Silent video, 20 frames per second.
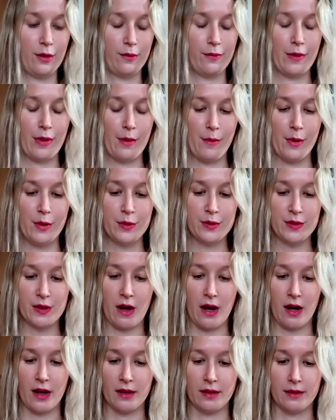for the
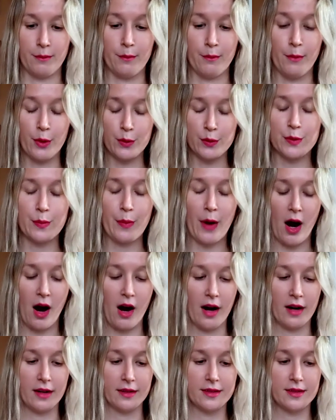most
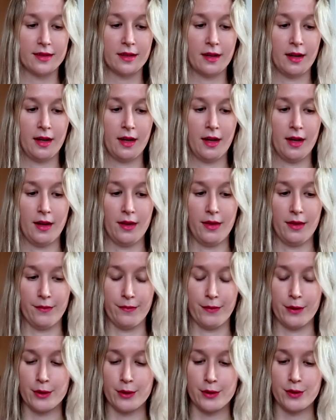part, the
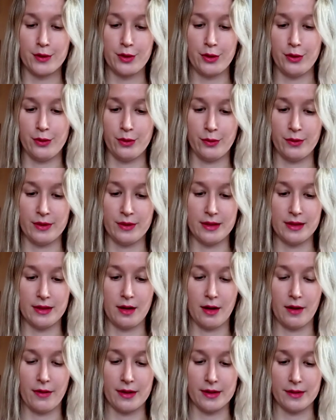first two,
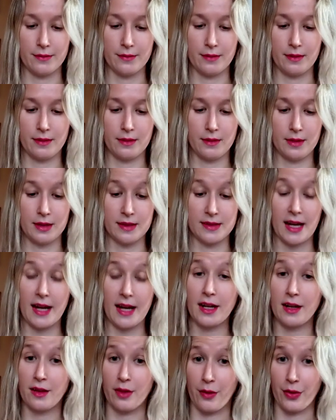or the
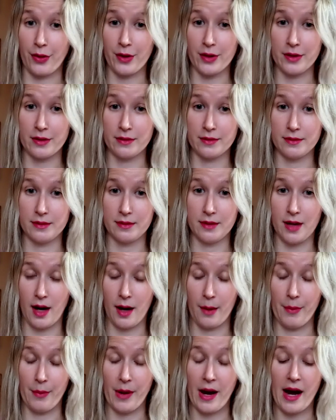second and the third
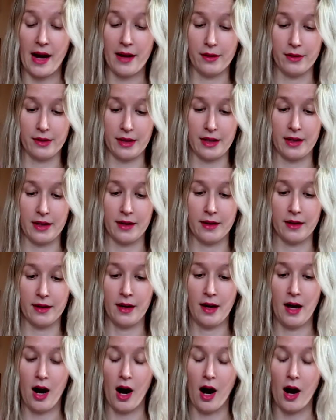pile here,
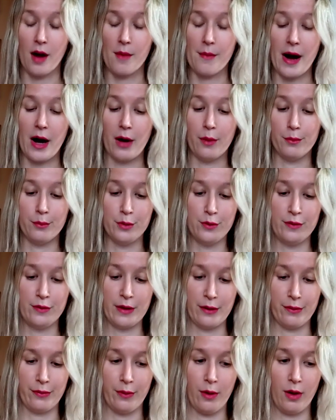are about
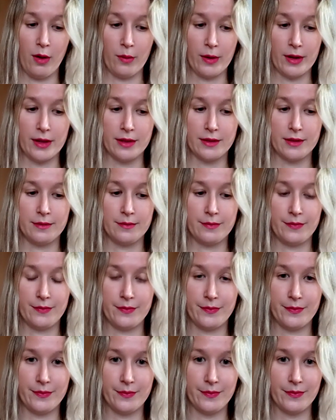moving forward.
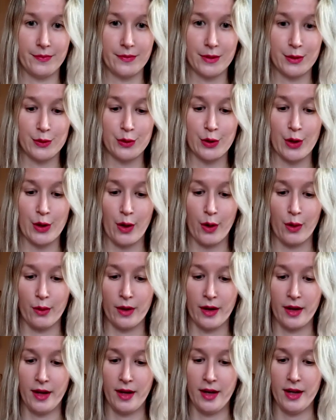So,
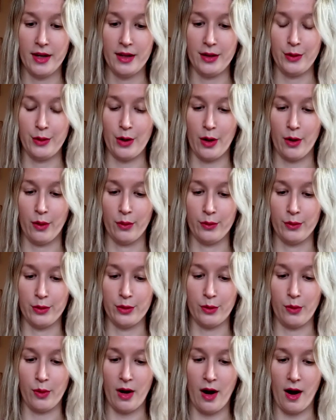
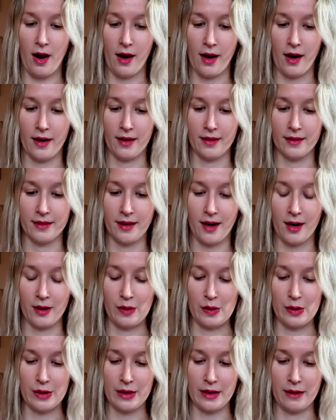you are
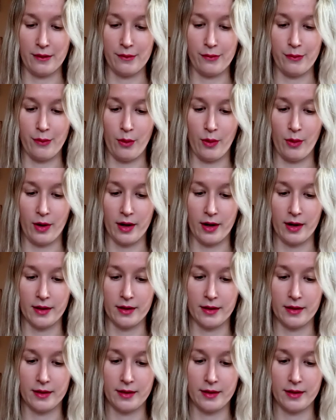looking for,